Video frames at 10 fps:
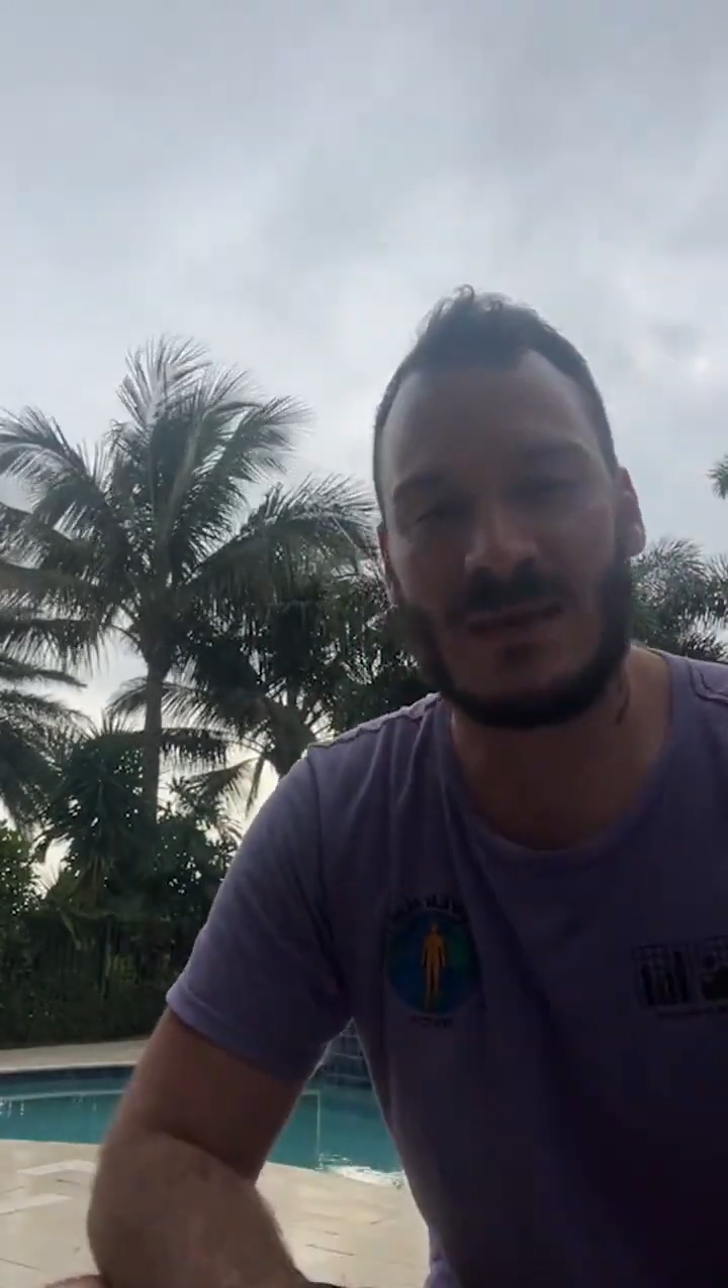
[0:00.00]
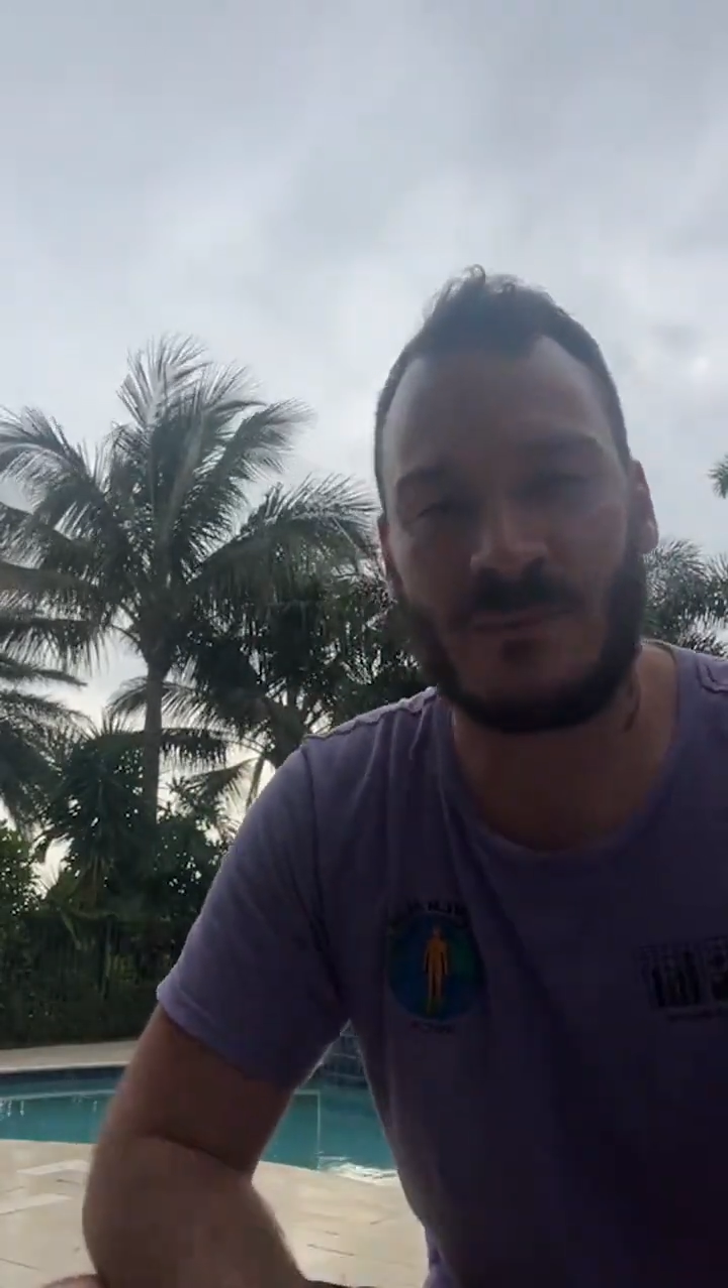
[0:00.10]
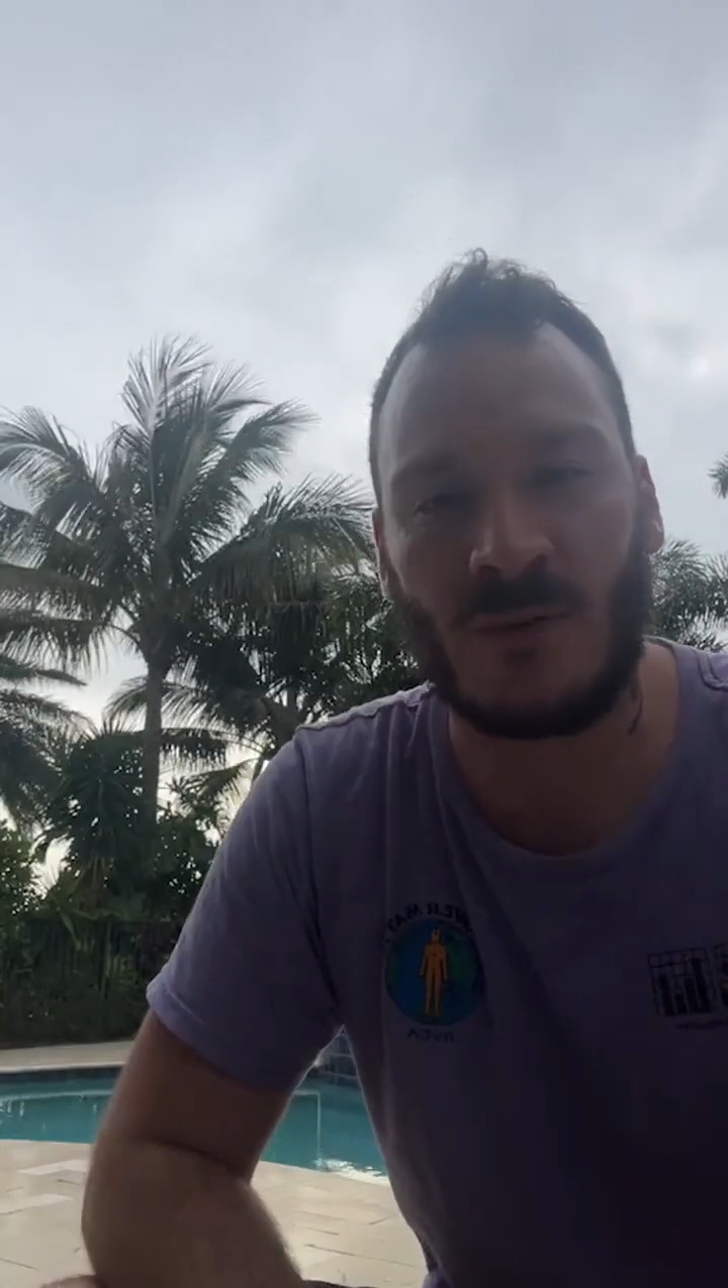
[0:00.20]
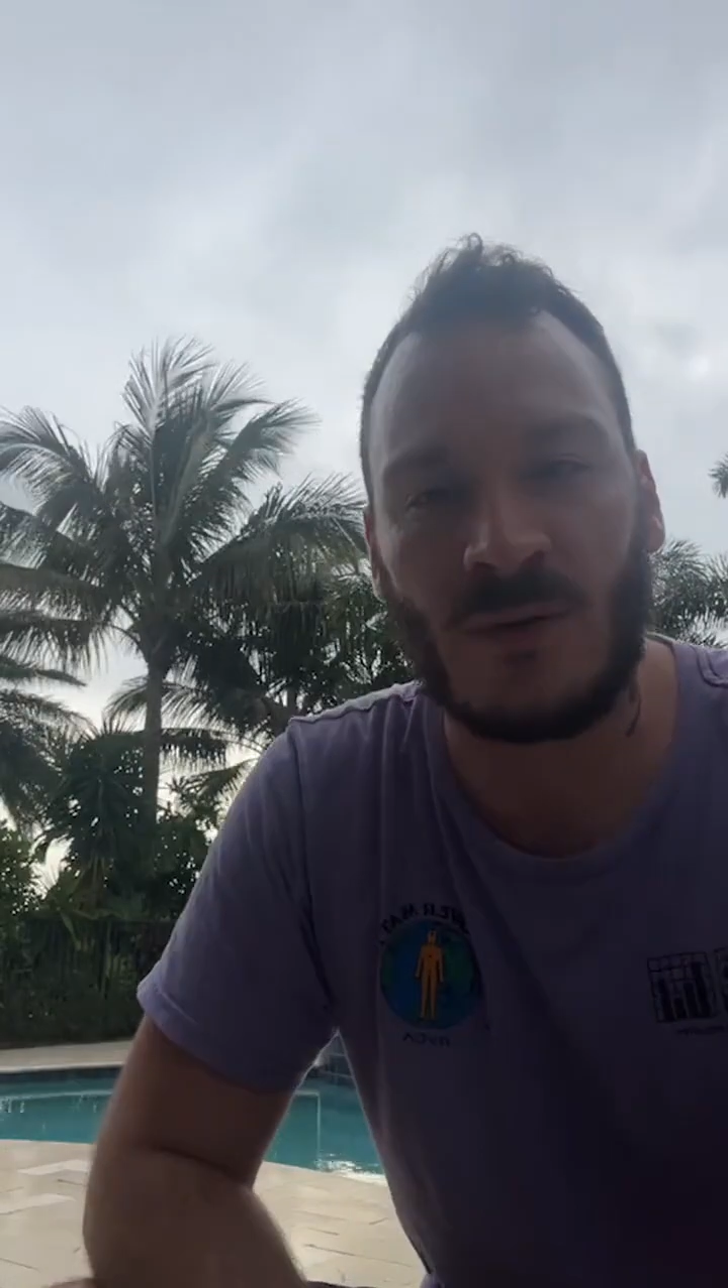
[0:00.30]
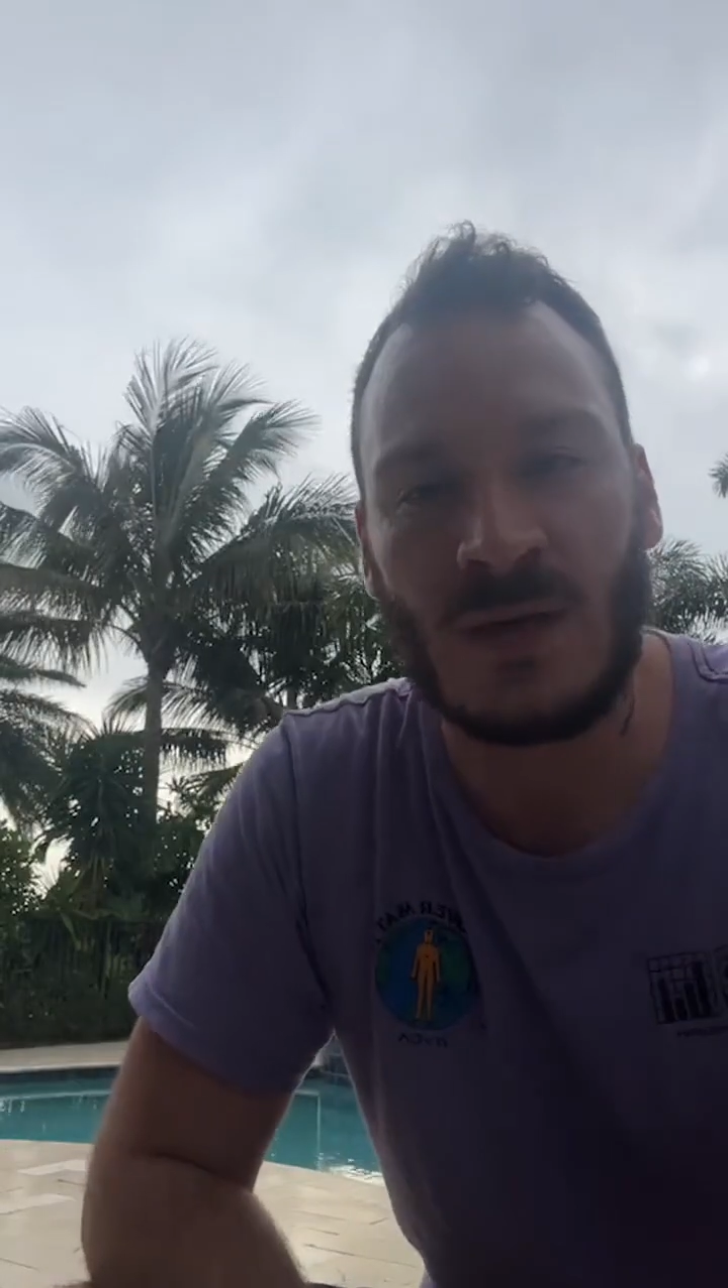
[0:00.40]

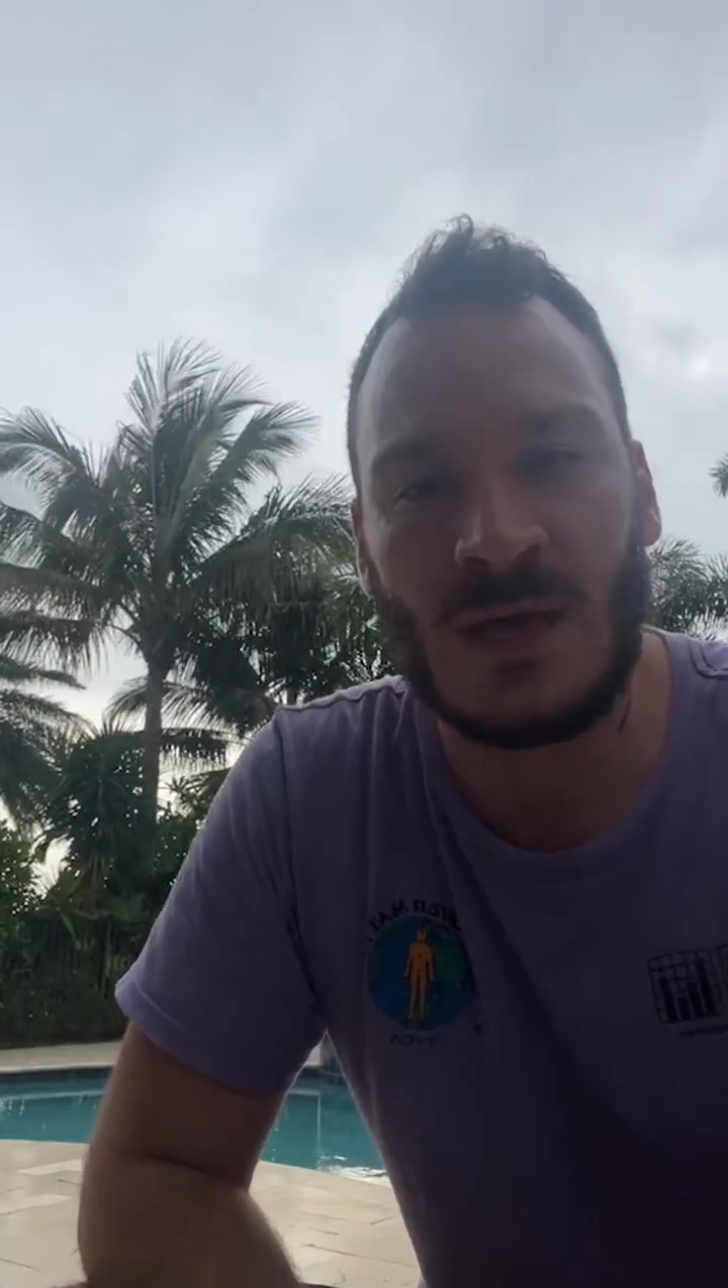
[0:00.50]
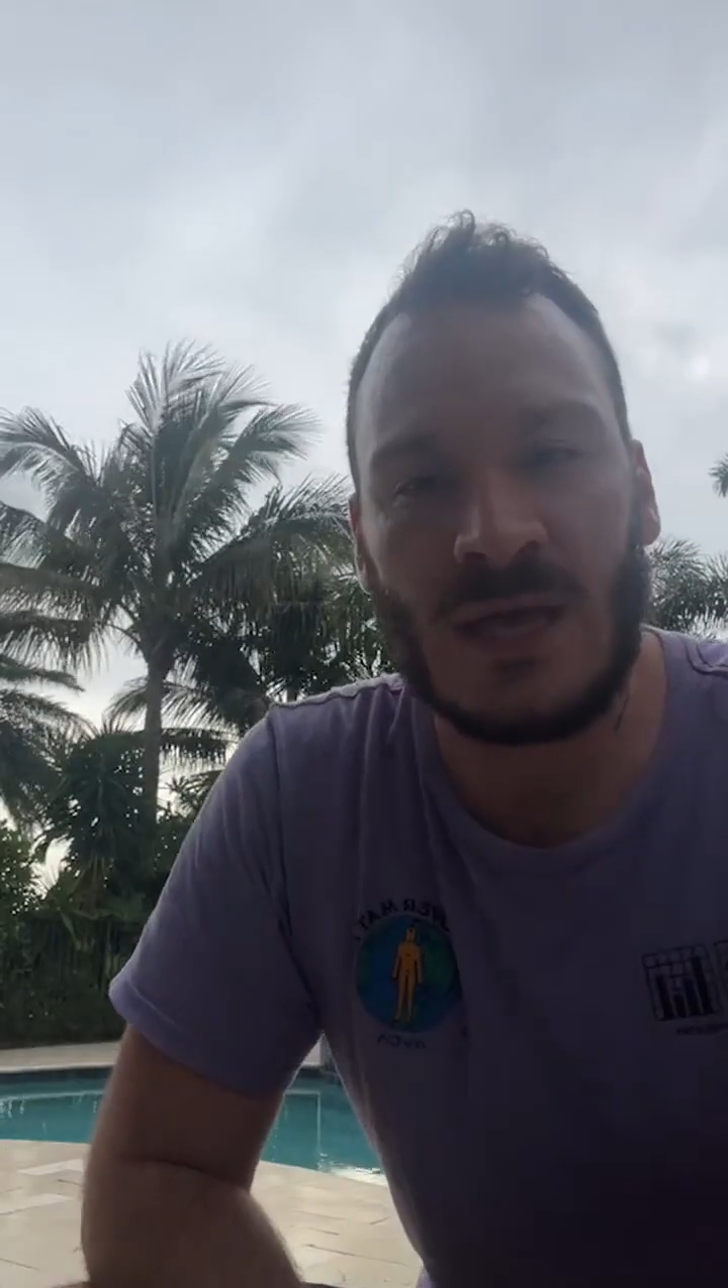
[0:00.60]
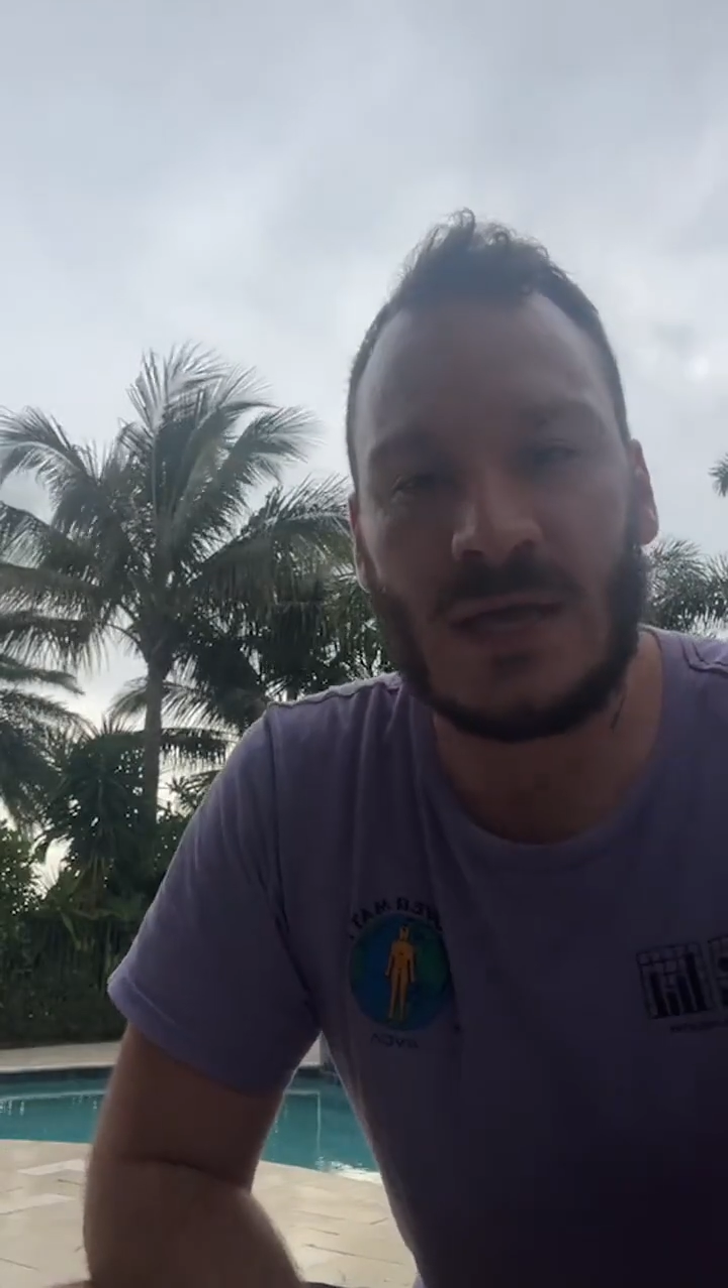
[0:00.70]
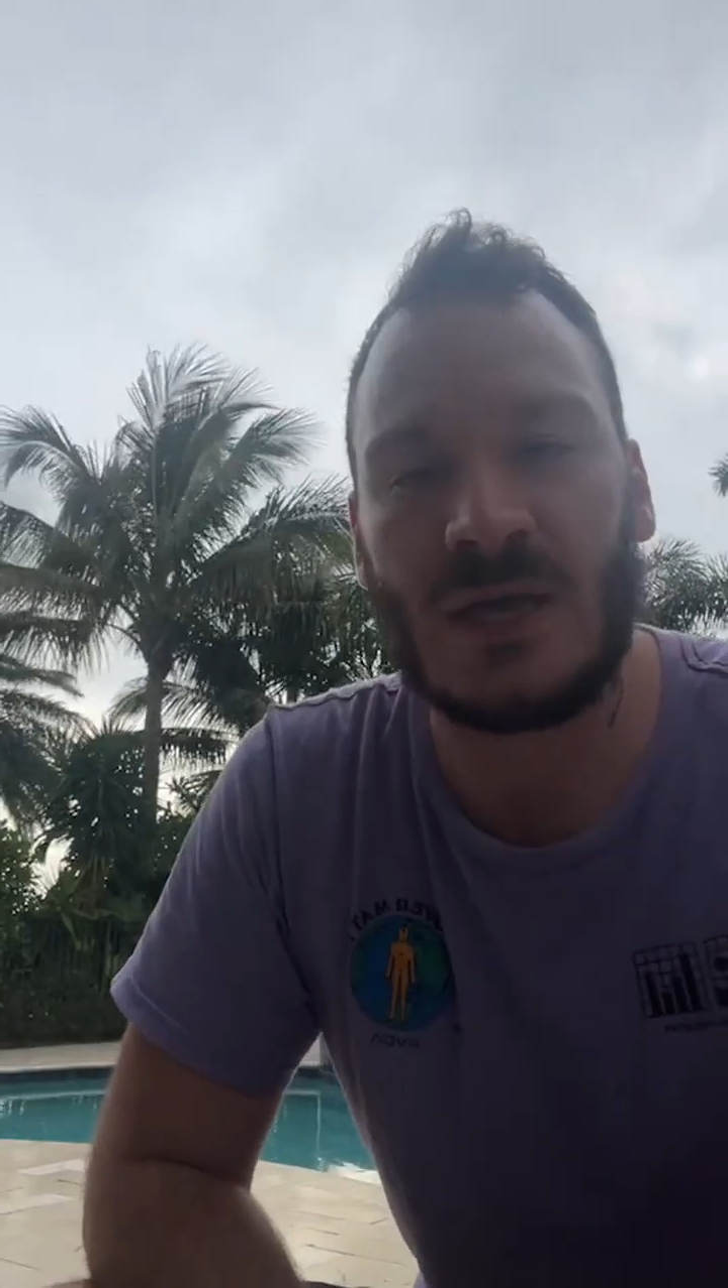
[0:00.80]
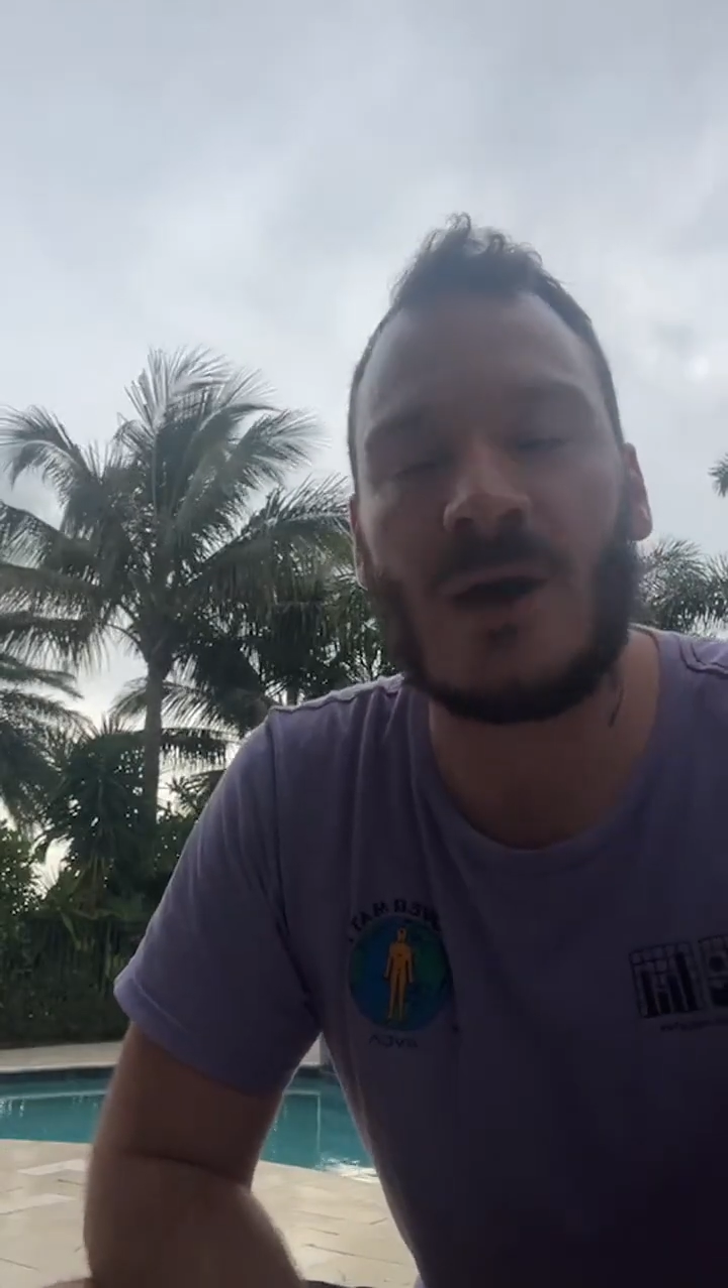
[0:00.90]
people,
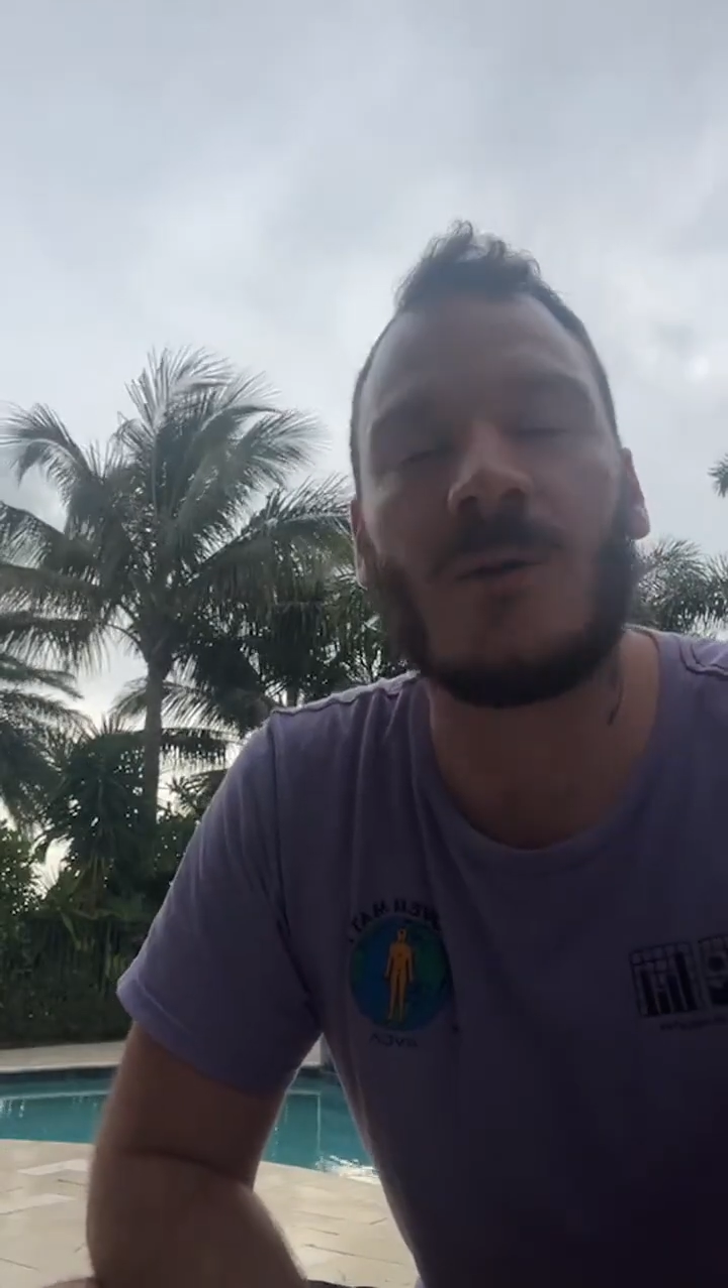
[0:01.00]
you